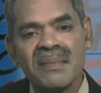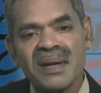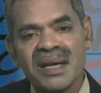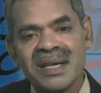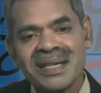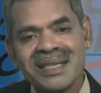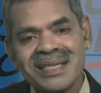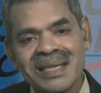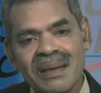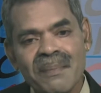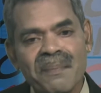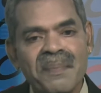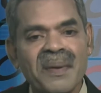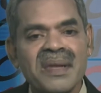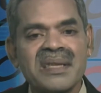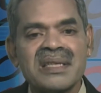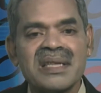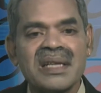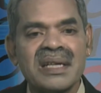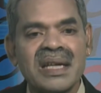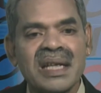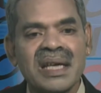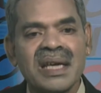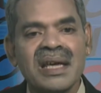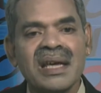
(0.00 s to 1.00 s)
and
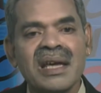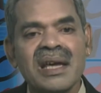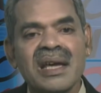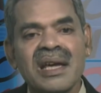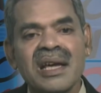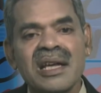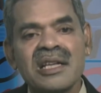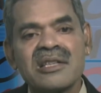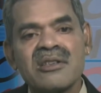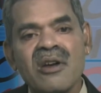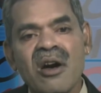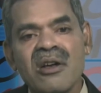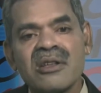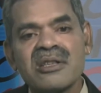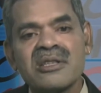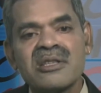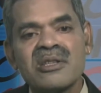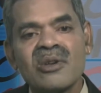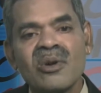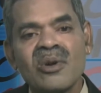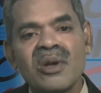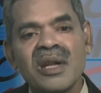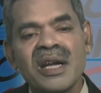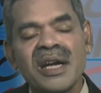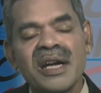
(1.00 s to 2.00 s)
simplicity is
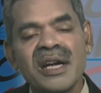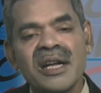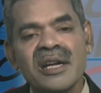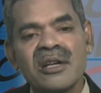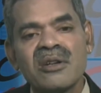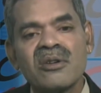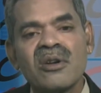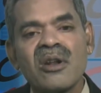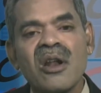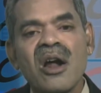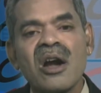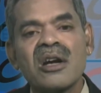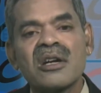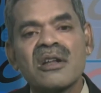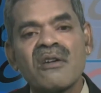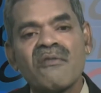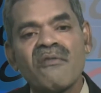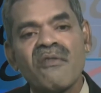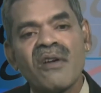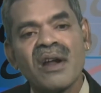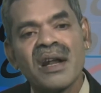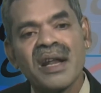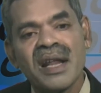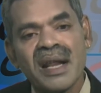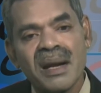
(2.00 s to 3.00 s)
also leading to lot of
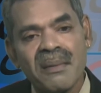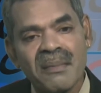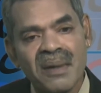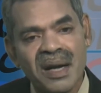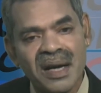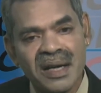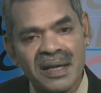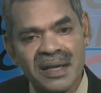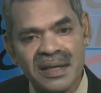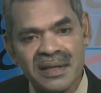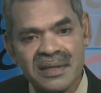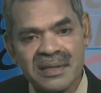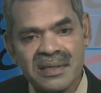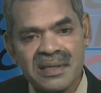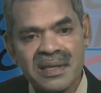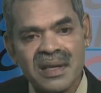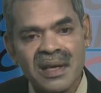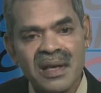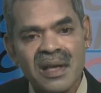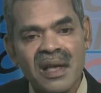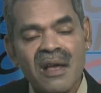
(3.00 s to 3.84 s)
vulnerabilities.